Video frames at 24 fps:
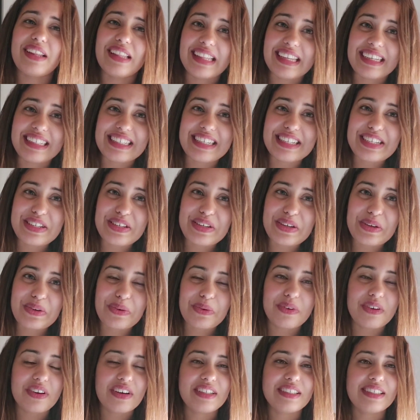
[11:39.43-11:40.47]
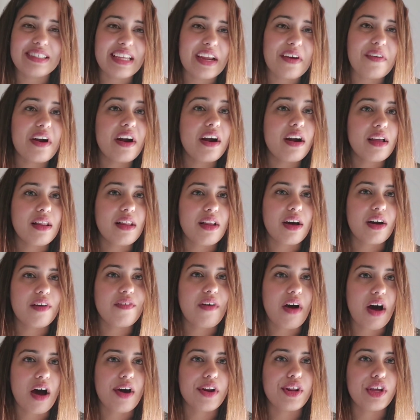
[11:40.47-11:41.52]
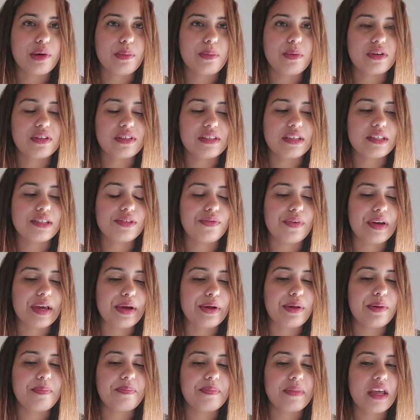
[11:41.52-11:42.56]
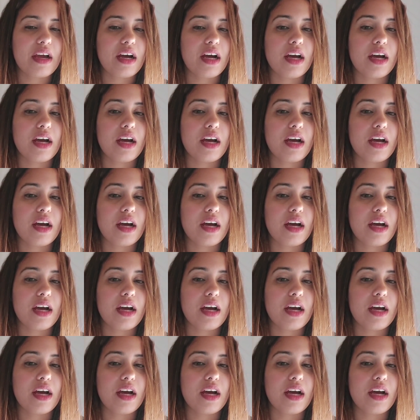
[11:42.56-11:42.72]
Listen to, because there are a lot of audiobooks as well.